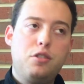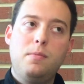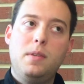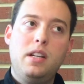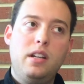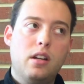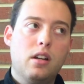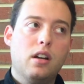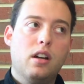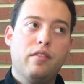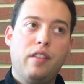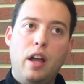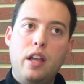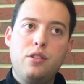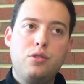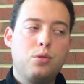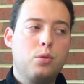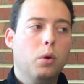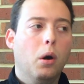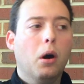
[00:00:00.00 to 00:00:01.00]
year of high
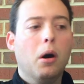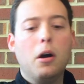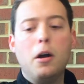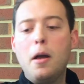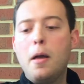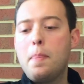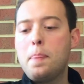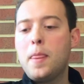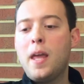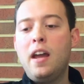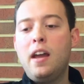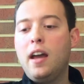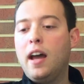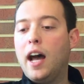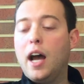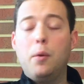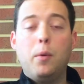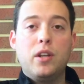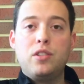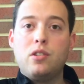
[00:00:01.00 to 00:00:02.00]
school,
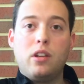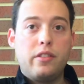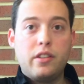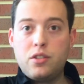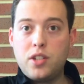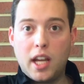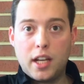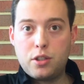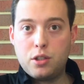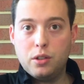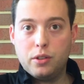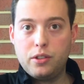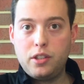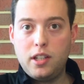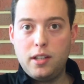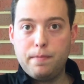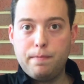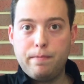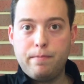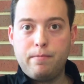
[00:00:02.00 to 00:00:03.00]
I wasn't on the sectional
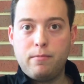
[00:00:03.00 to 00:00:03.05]
team.